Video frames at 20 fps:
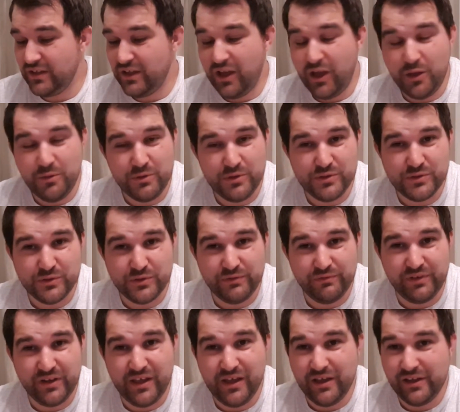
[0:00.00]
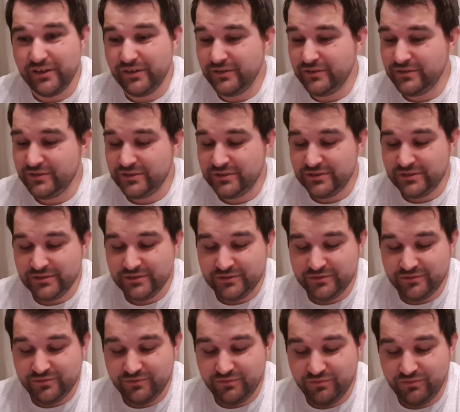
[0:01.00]
I hope you enjoyed the video.
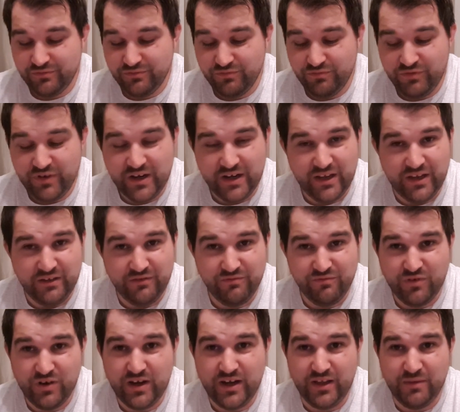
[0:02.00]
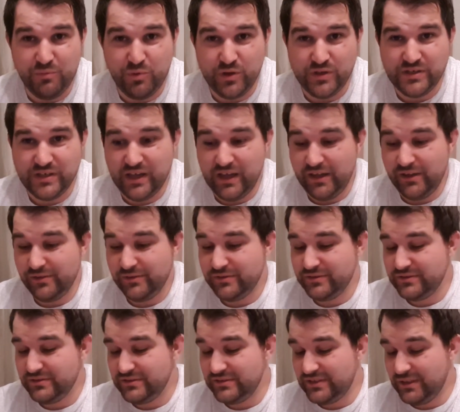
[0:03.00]
Really appreciate
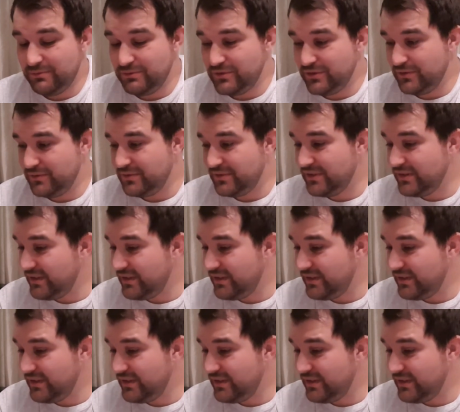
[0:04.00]
Tabletop